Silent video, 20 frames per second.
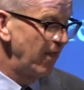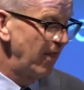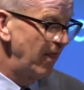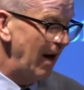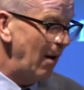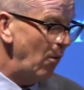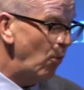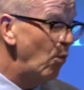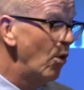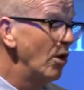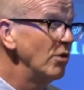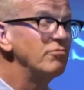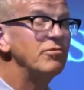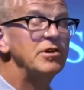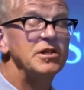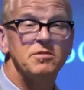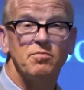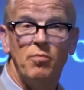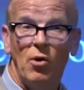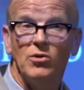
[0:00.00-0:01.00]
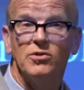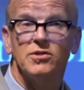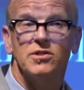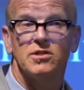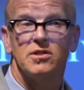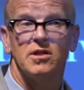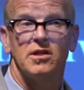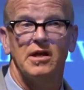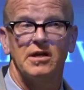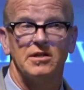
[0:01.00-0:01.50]
that one
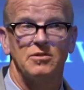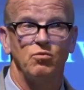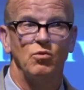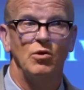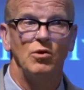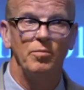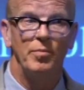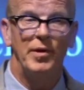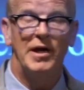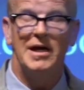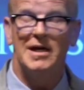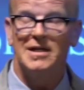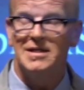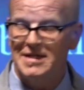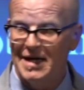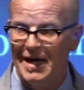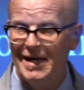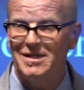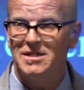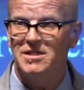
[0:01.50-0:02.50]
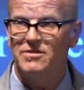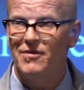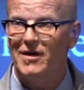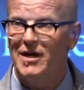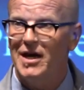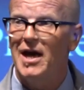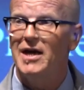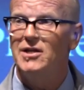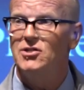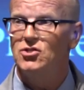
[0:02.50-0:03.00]
response to this will be
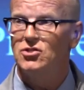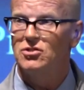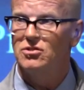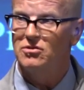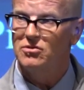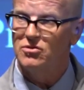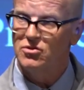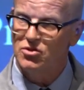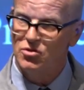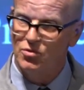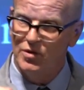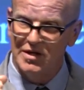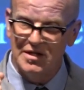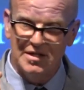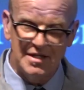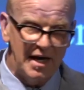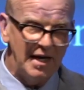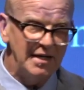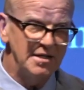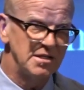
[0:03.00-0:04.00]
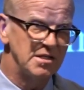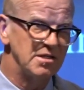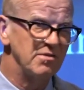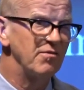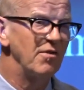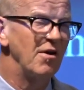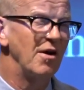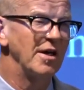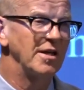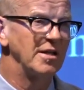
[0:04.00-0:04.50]
intensification, to
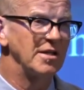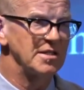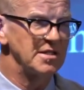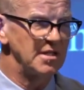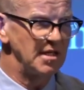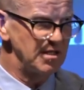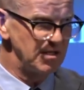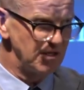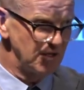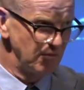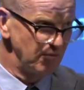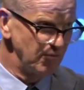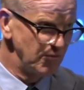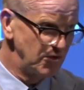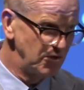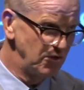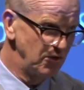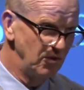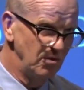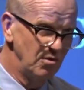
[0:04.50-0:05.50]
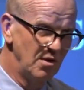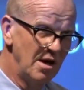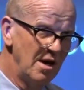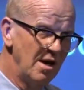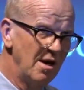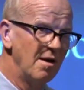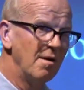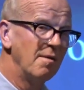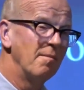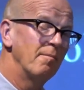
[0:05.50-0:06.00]
intensify the system, to
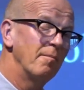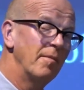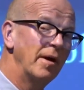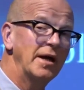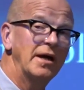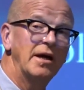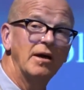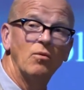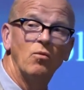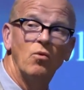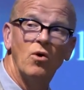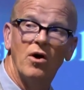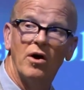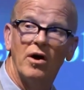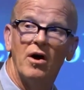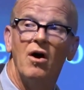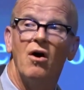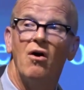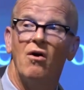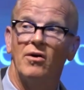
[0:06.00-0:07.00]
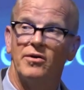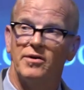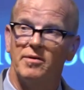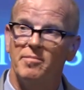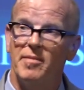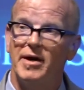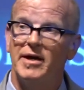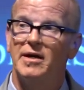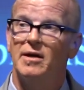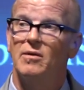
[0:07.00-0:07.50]
make it work harder,
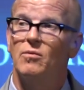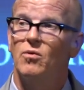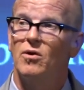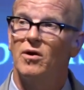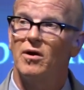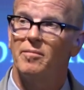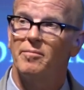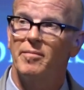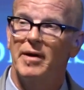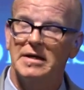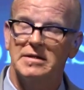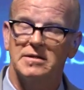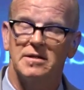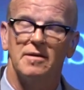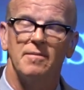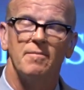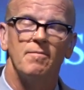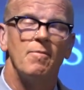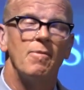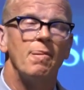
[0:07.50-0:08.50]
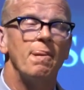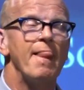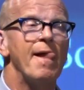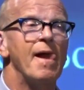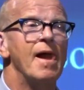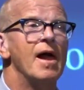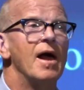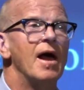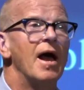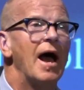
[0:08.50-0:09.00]
make it work better.
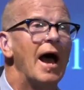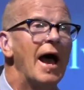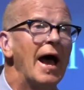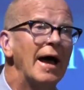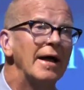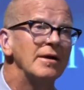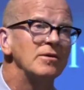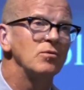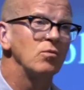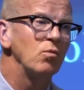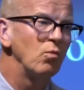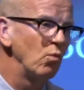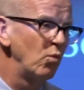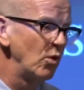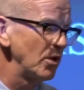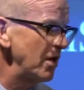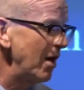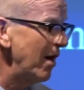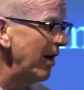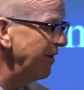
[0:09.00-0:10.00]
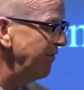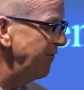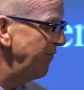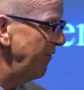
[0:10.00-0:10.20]
And what I